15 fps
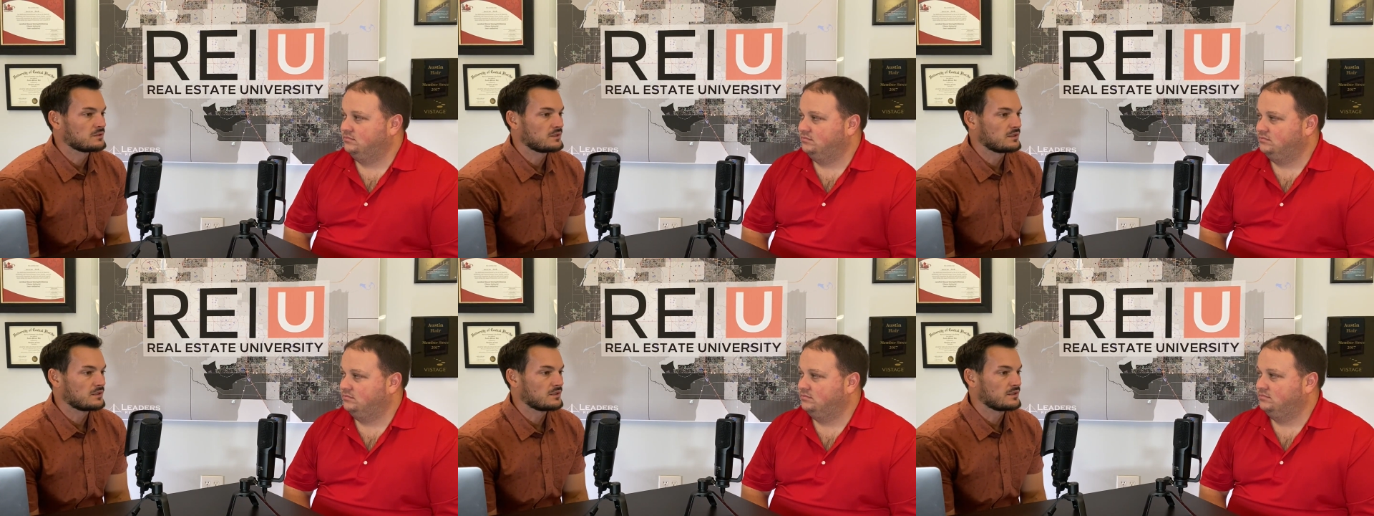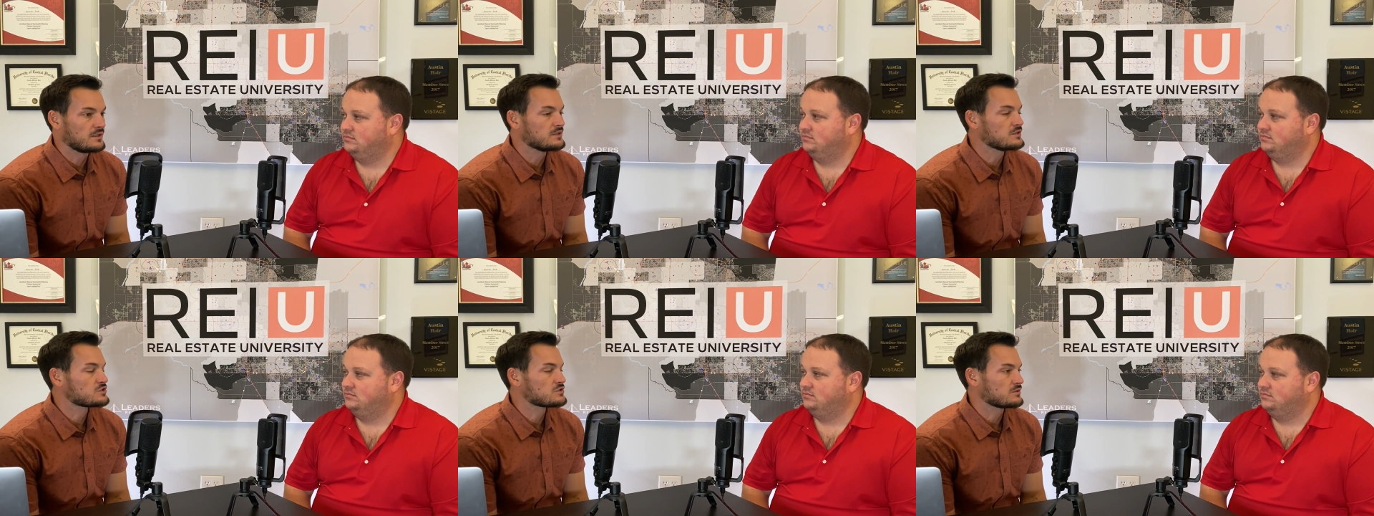Speaker 1: uh,
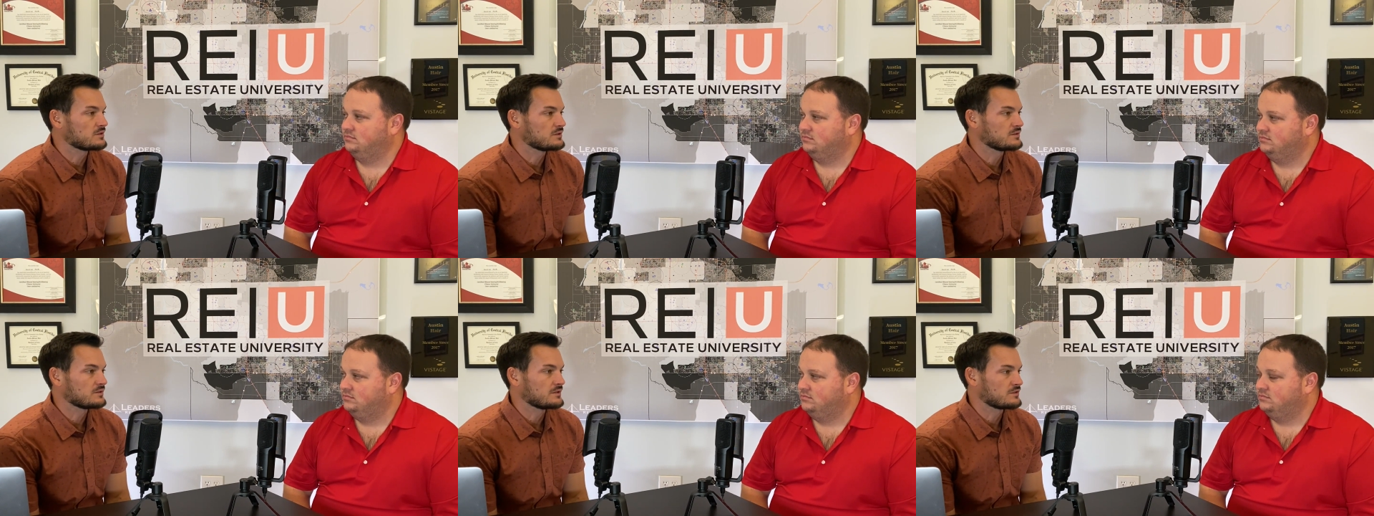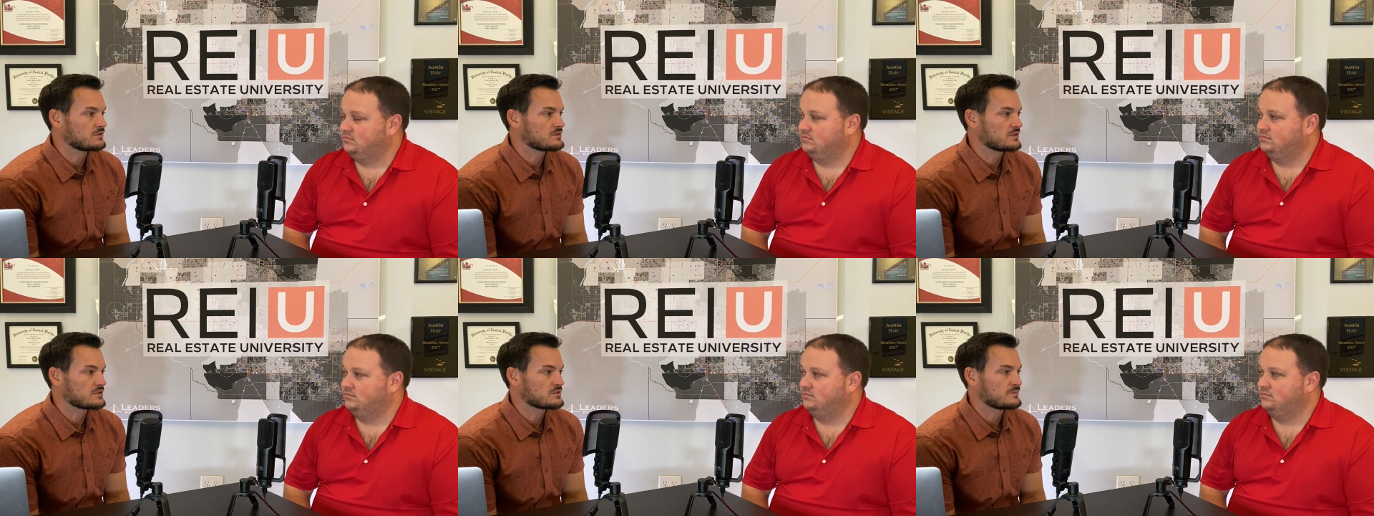industry, like you
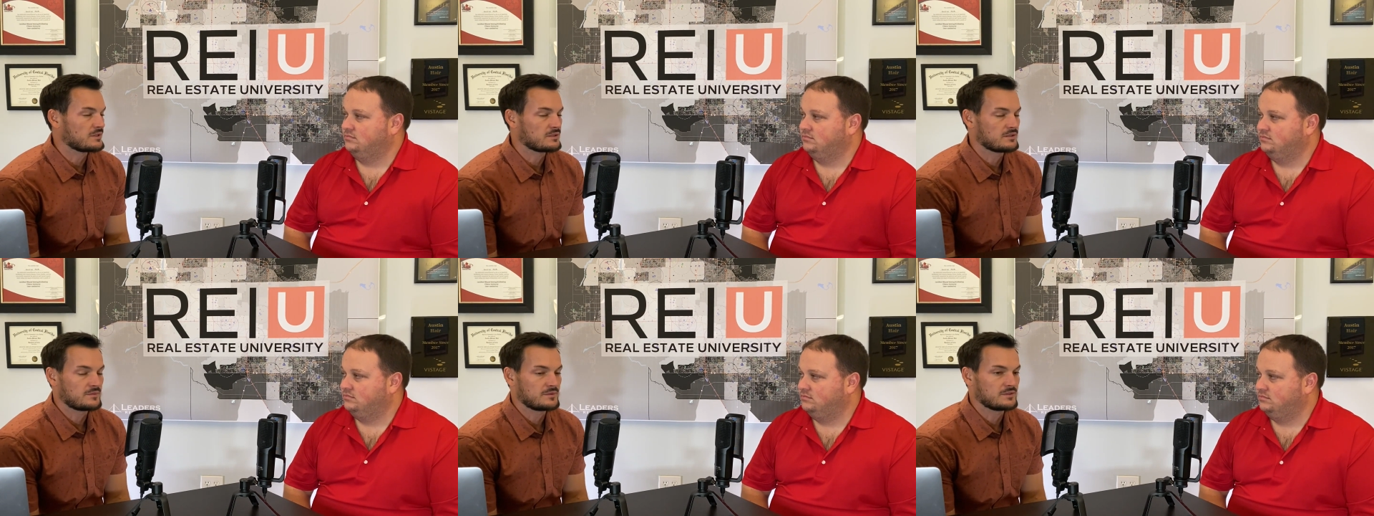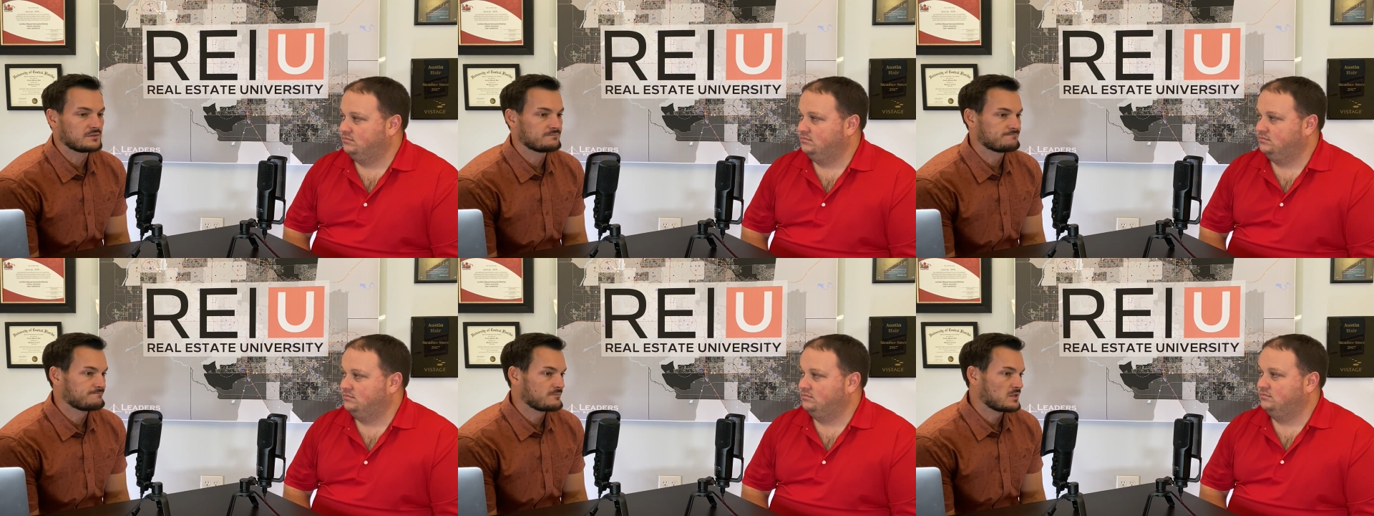talked about. I
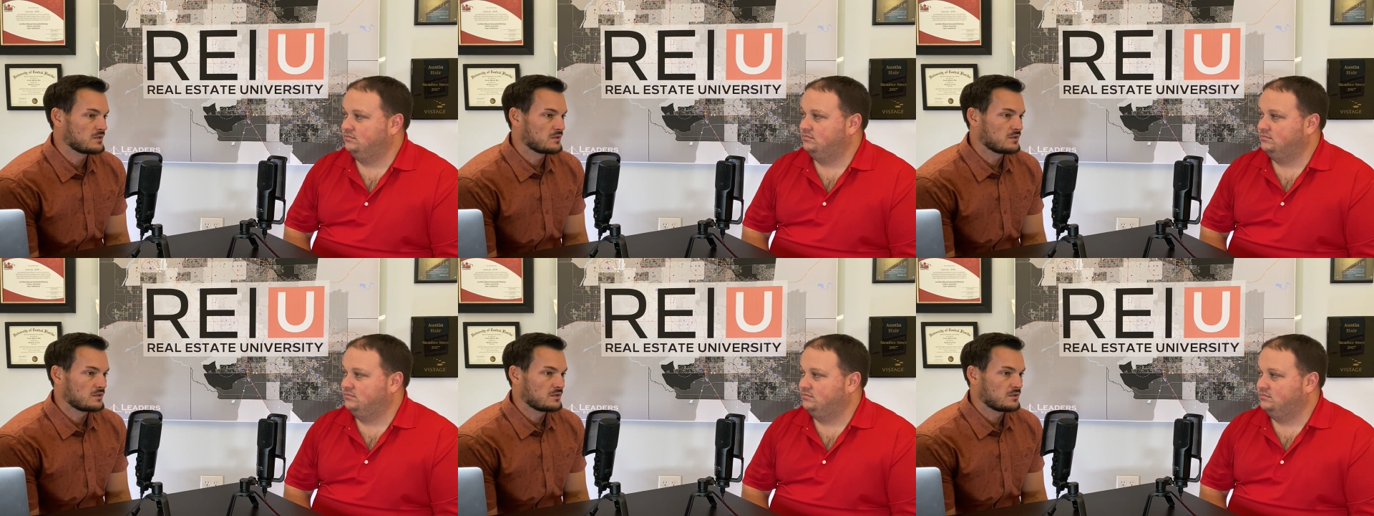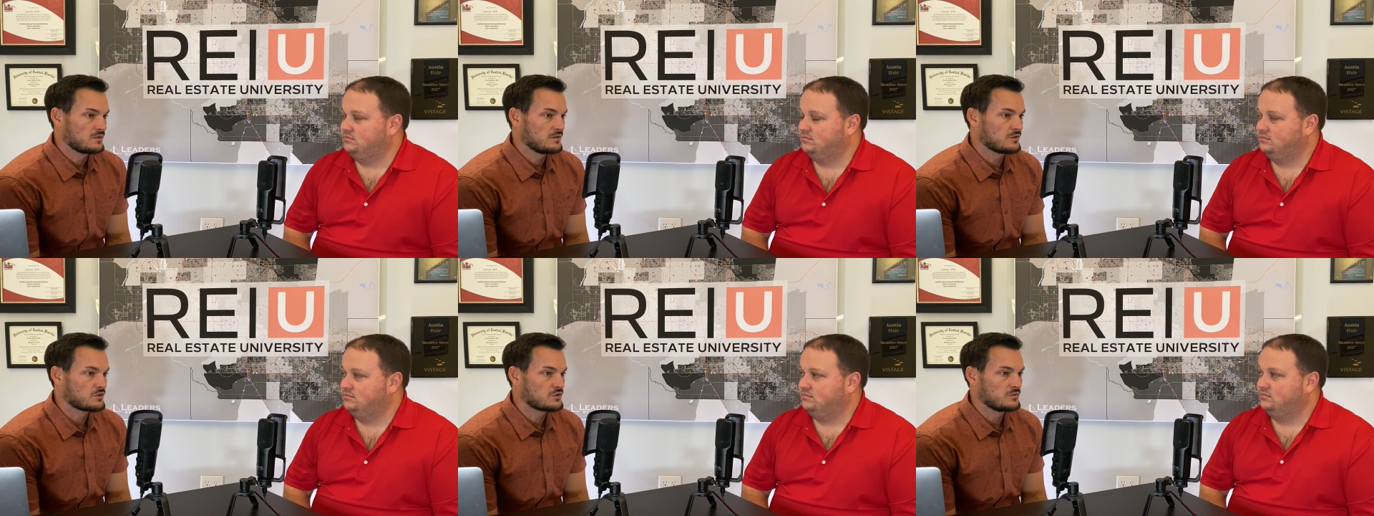mean,
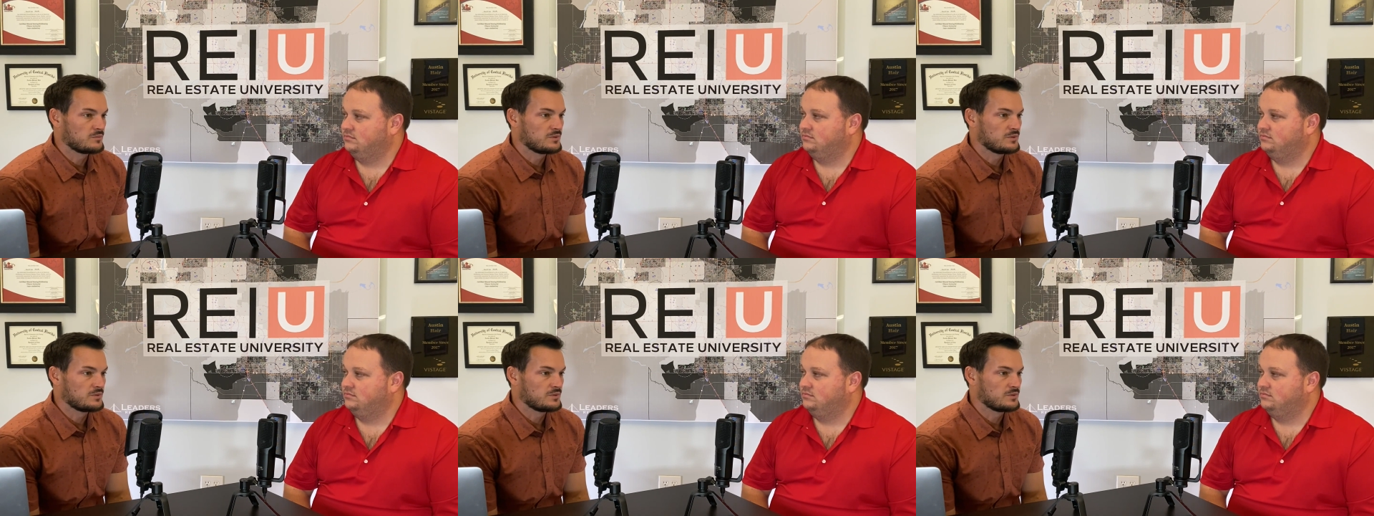there could